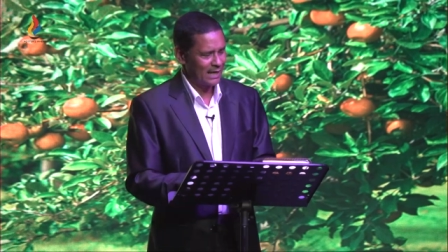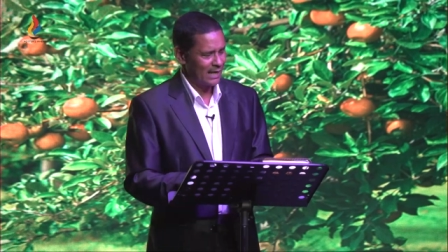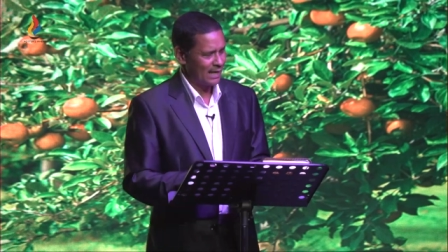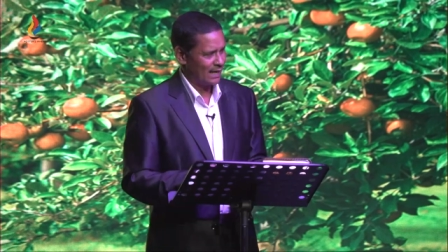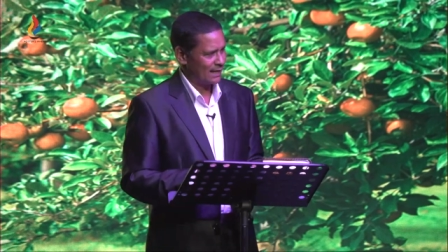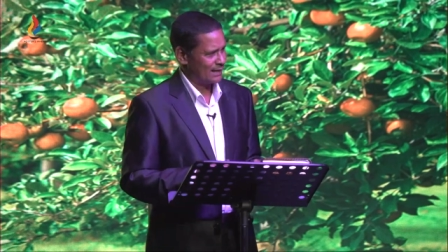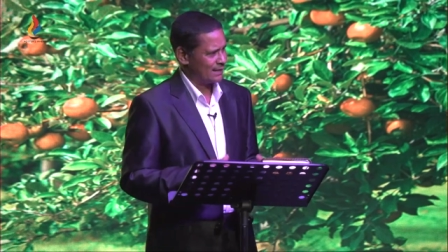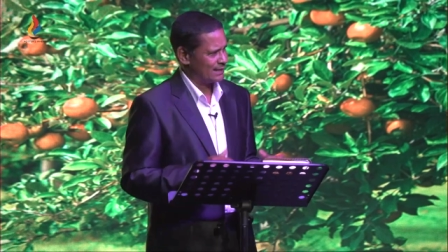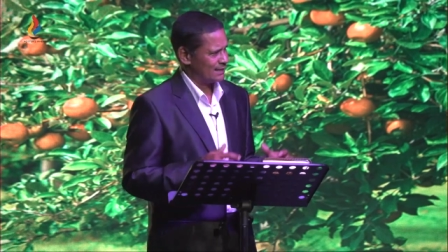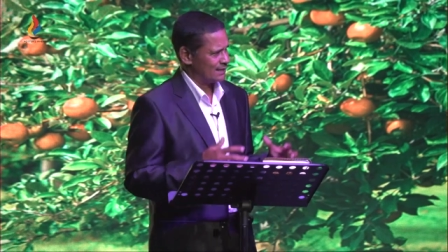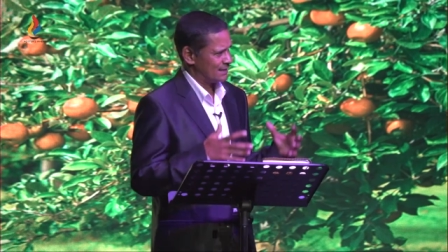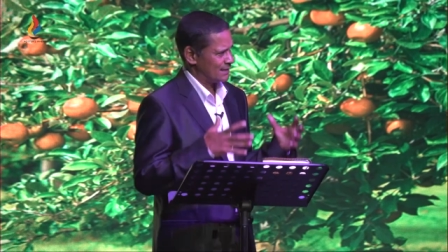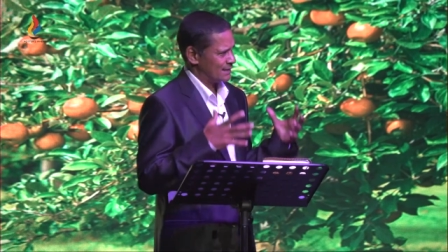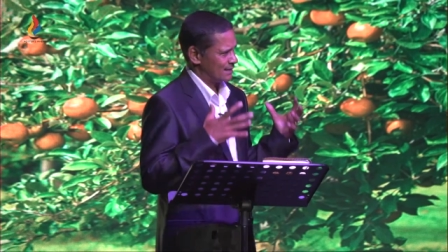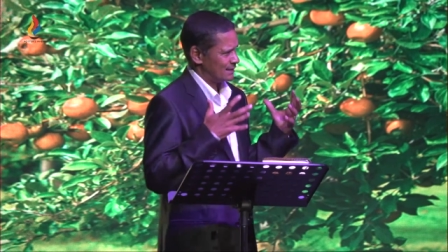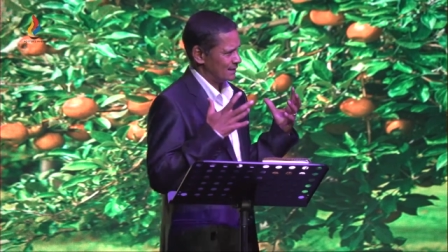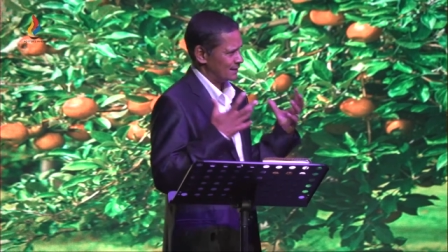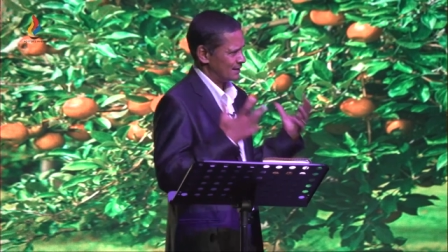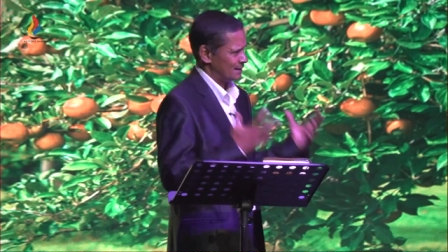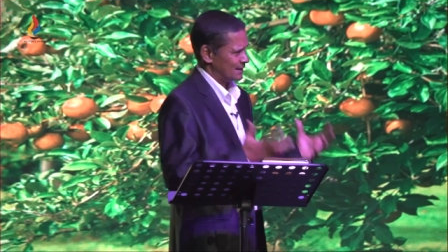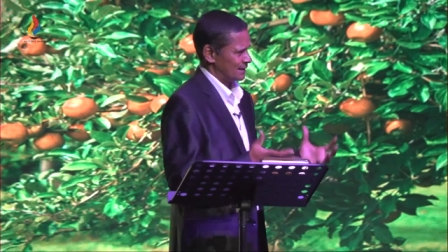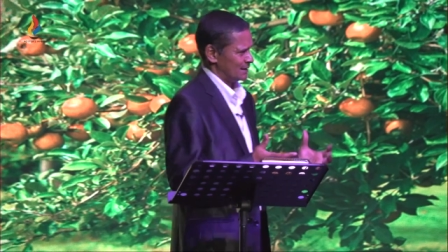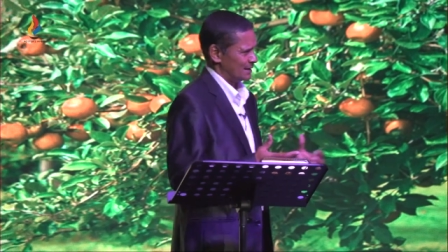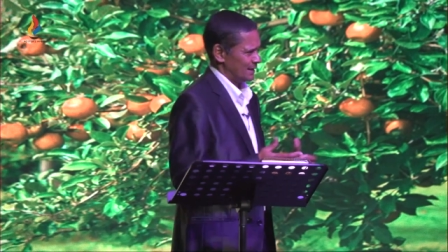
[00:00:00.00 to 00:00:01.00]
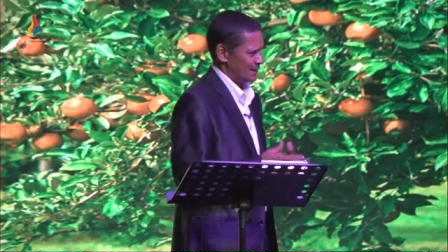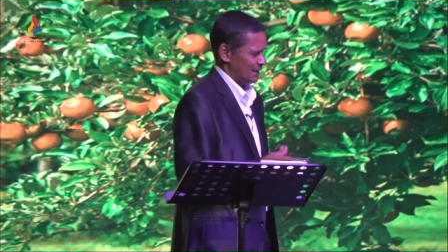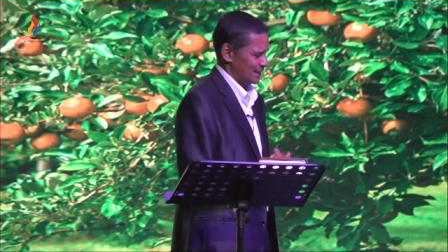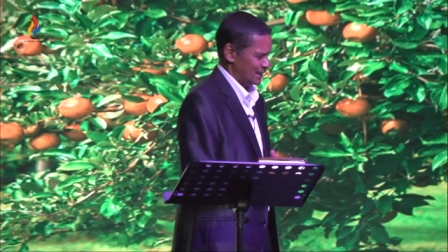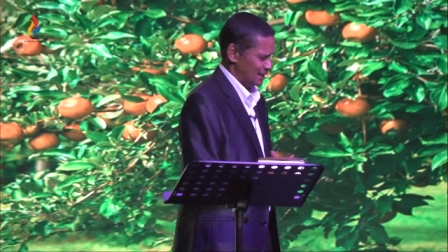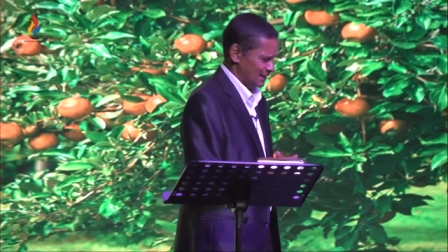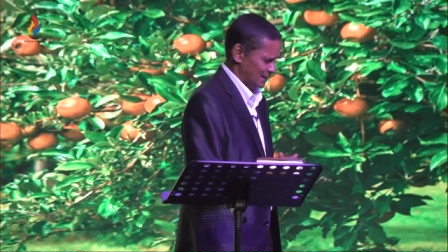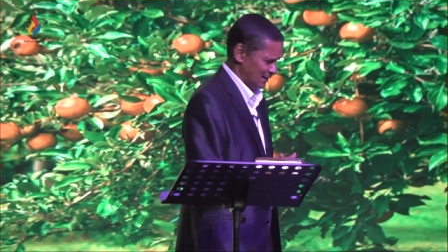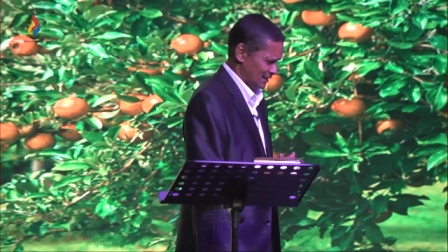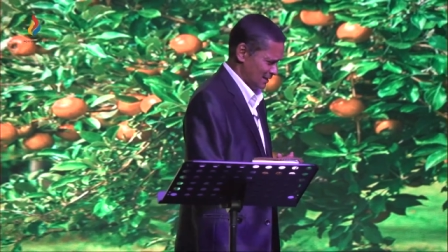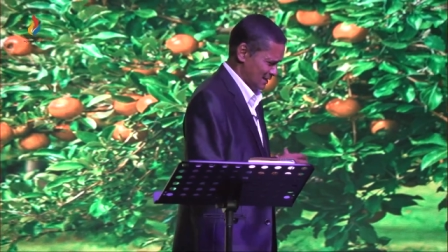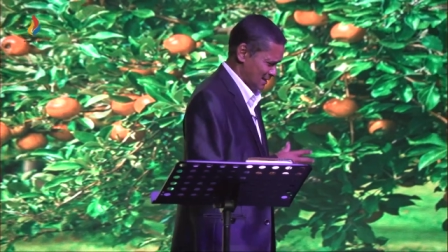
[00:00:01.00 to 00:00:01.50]
And
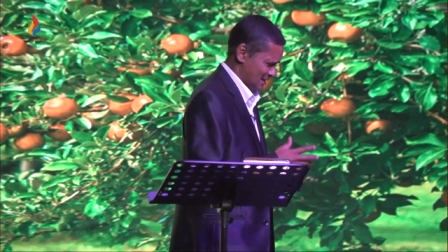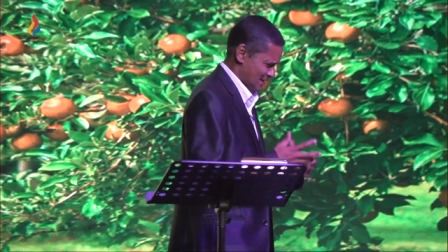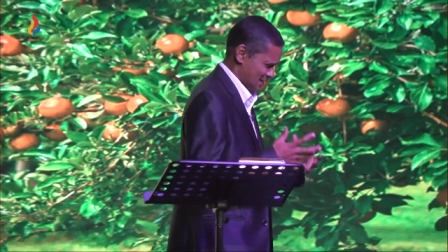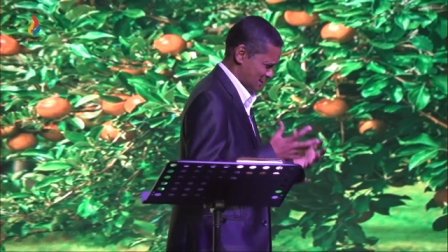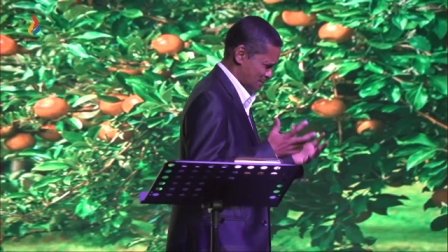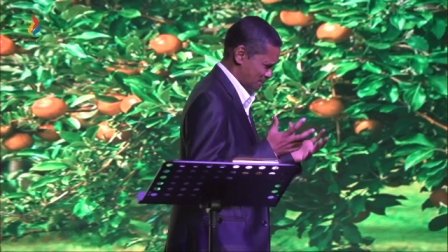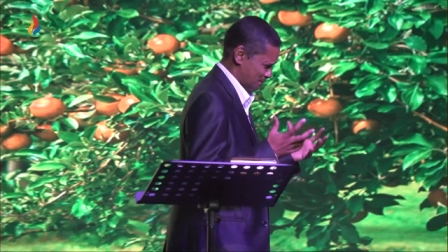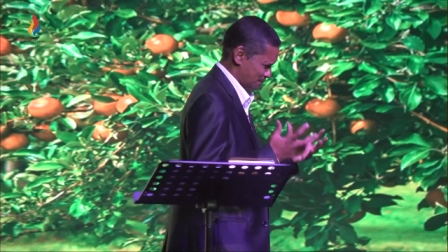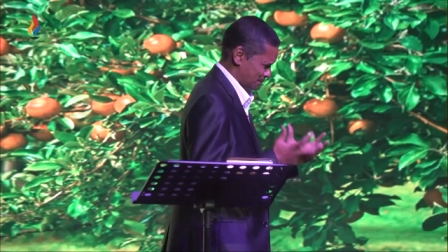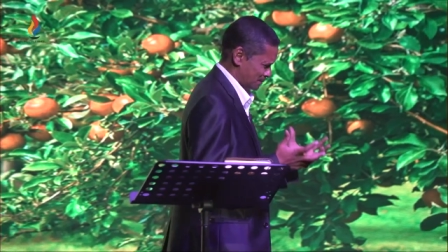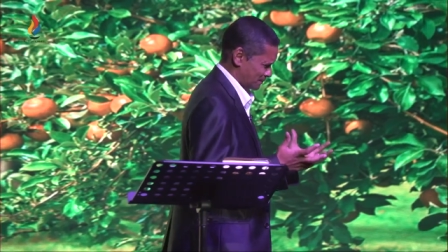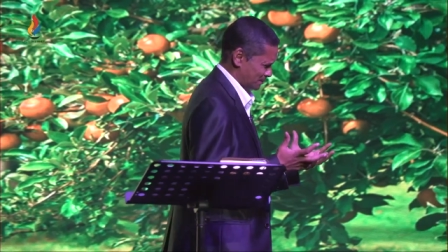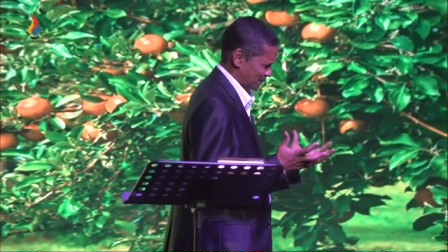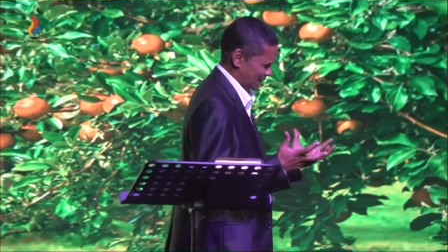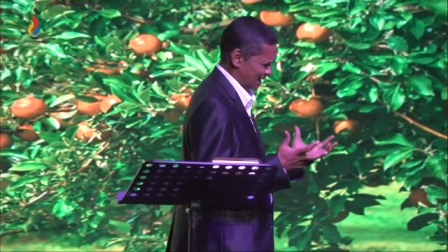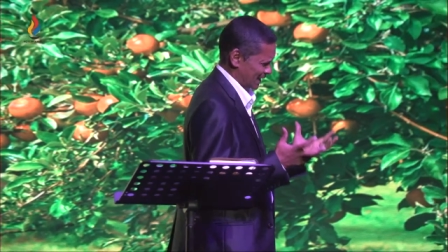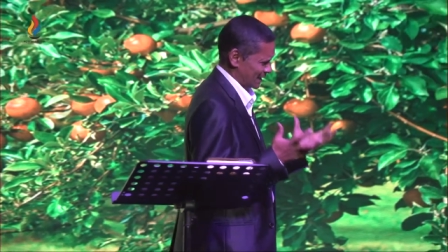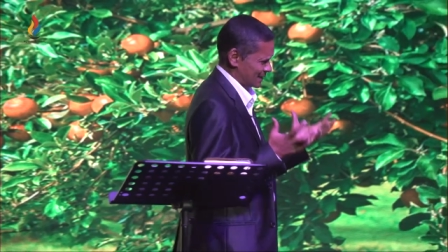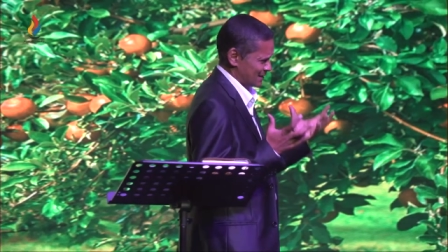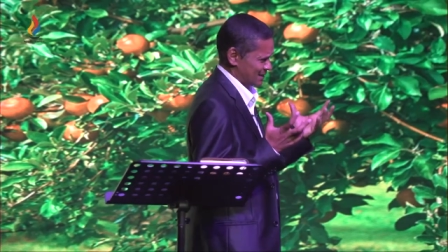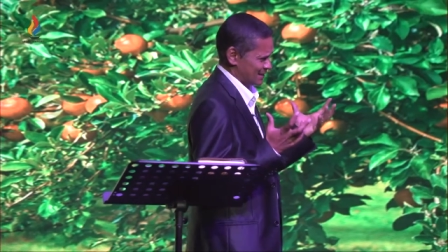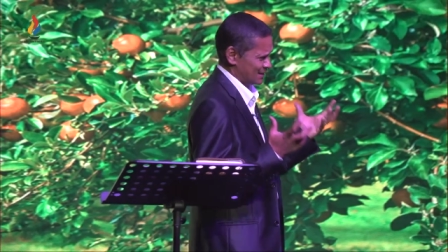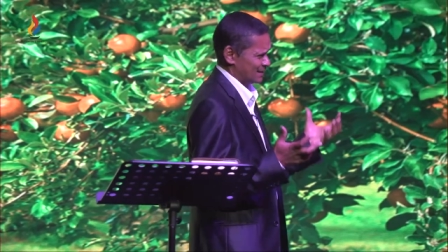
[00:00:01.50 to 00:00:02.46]
in this place,